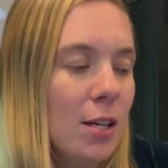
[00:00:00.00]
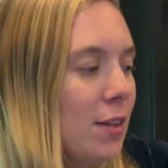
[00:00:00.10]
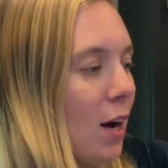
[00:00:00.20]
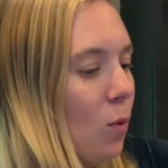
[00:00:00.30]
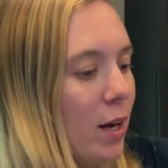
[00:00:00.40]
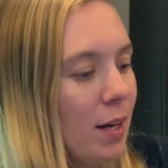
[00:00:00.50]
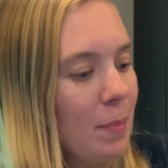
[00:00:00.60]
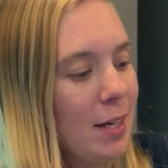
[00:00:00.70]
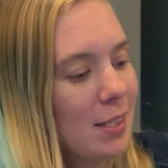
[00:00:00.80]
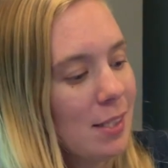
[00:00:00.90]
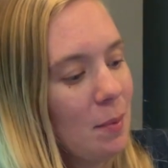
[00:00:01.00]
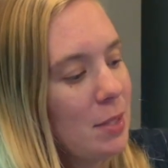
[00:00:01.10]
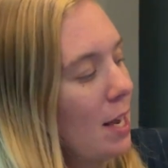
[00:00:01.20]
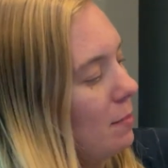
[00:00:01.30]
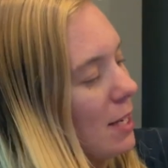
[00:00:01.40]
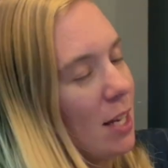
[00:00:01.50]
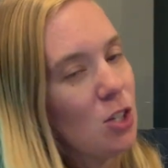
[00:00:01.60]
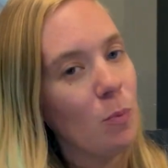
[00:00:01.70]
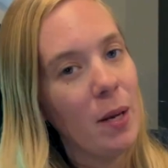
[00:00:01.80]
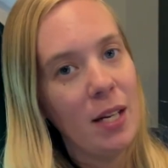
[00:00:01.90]
That way, because sometimes as
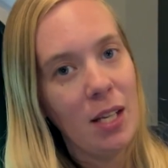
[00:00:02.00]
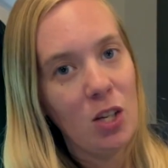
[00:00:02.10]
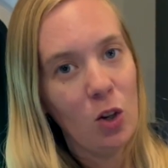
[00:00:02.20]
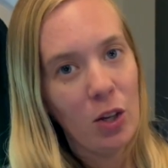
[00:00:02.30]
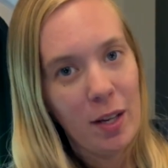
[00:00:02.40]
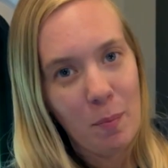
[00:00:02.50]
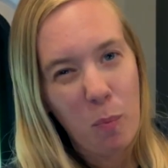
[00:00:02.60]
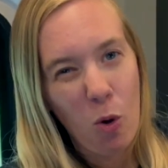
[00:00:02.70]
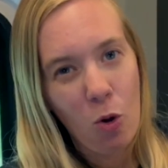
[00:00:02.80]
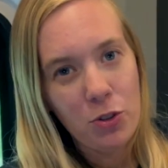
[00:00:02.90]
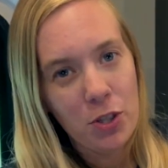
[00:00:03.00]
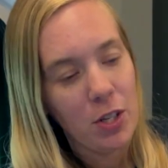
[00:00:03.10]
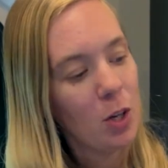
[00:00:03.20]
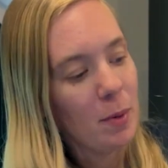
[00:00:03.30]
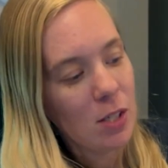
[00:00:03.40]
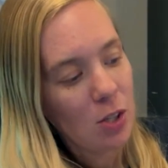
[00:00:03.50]
you're pinning, it pulls a little bit.